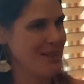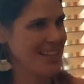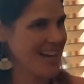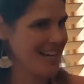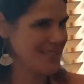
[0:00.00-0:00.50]
the
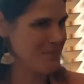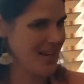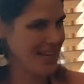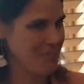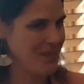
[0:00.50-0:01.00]

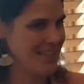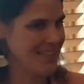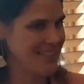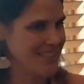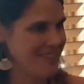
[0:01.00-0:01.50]
cosmetic
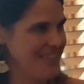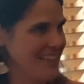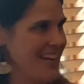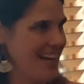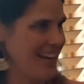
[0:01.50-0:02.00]
piece of
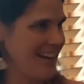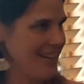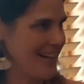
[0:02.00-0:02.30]
it, I